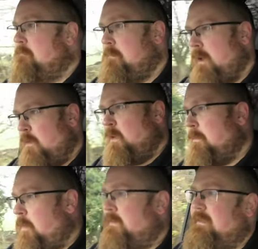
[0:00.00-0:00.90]
But I will
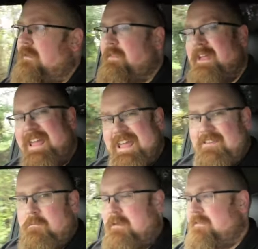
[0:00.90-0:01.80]
point out that it
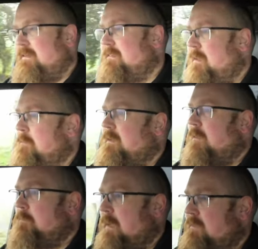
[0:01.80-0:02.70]
is missing some
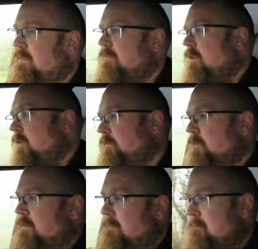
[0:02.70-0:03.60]
compared to
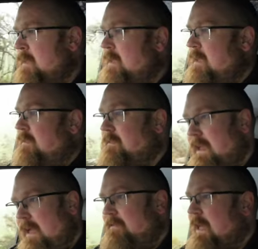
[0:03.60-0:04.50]
rivals. So
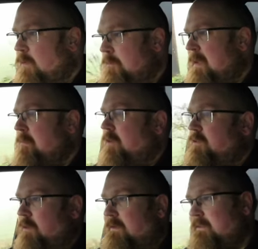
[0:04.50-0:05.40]
yeah, that would be my
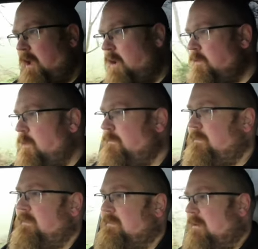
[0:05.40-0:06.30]
choice. Go for
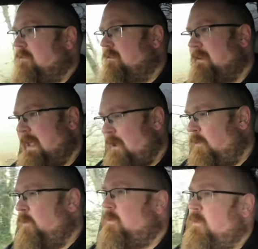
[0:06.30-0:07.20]
the Saracen, get
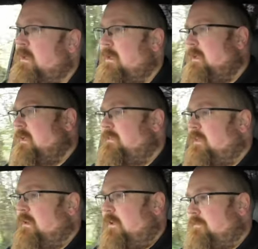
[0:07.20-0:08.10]
all
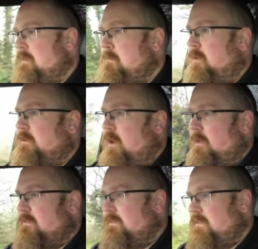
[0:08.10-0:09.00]
the lovely mod
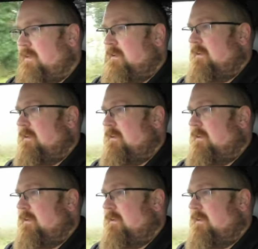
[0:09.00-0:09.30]
cons